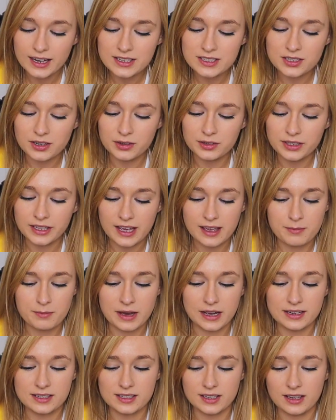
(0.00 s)
I don't like
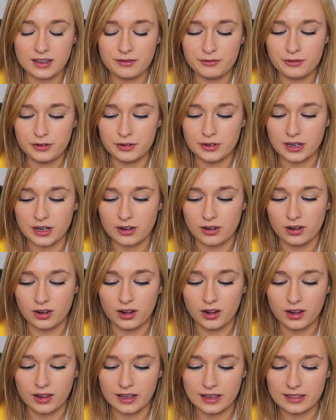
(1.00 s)
Mexican food at
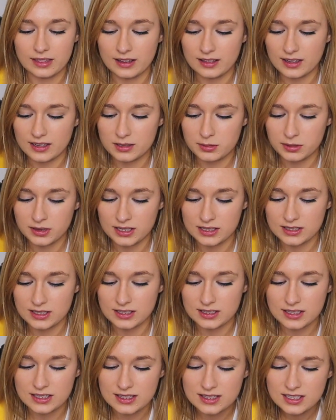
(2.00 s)
all. I think that's what this
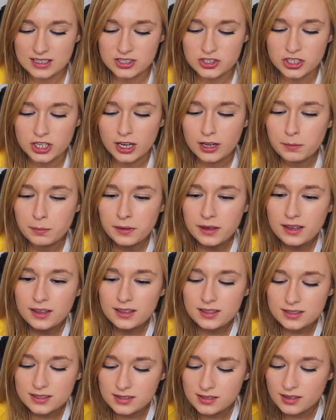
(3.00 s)
is. Is this
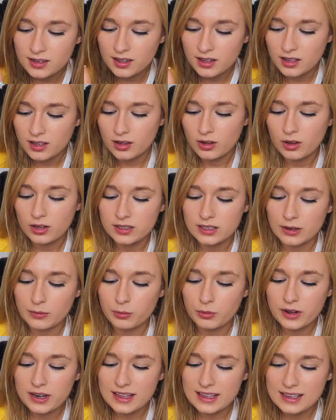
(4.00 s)
chickpeas? hold
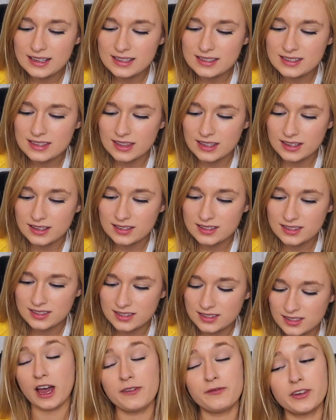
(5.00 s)
up, what is
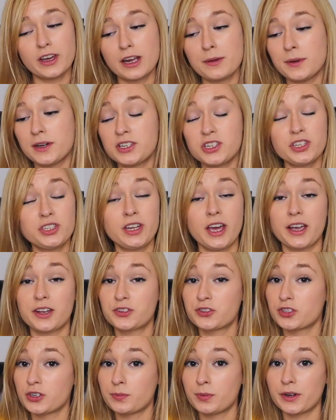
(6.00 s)
this? I'm very much a
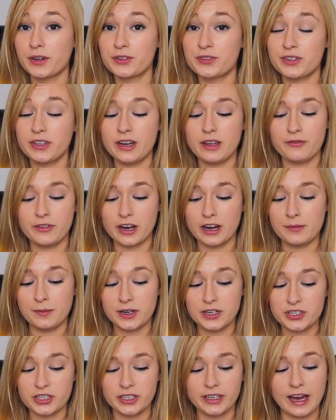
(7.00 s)
texture person. I'm very
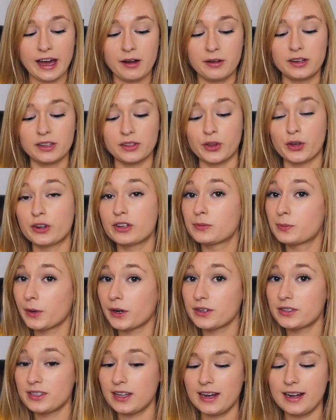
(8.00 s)
much a how it looks
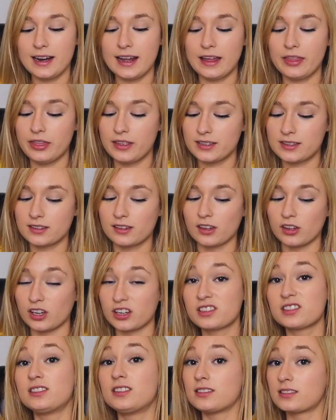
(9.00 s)
person, and this
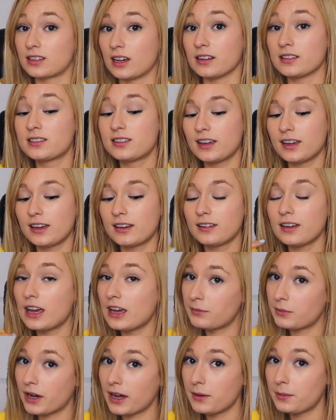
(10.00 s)
looks disgusting
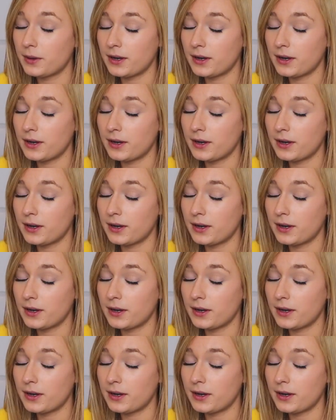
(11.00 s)
in my